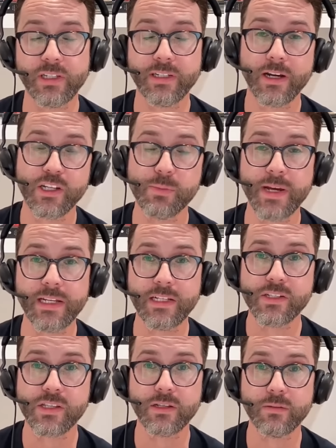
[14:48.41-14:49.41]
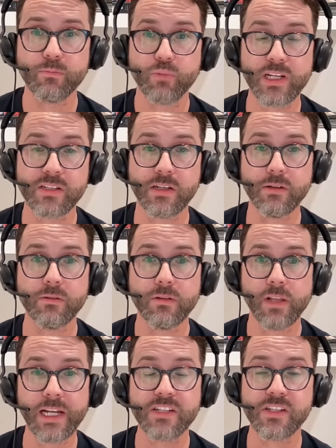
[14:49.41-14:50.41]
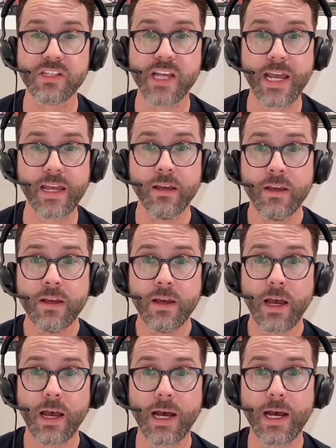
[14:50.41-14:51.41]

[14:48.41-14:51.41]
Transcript: certainly not as many as the president likes to say.